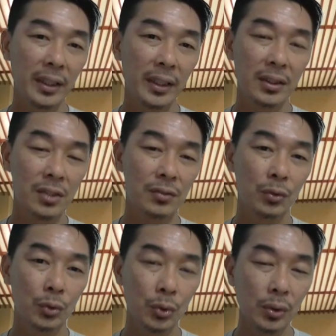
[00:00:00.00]
ringgit just
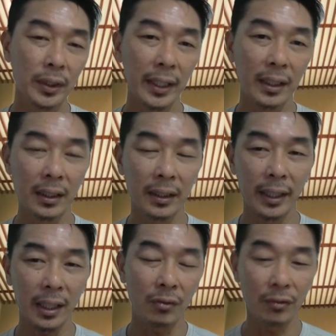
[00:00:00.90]
to get
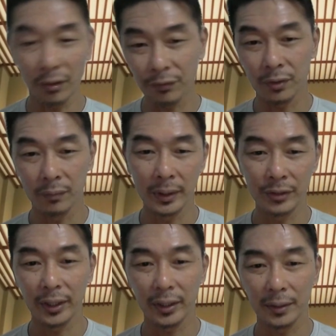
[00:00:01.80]
off from the
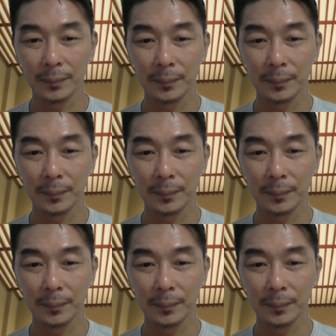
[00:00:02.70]
track.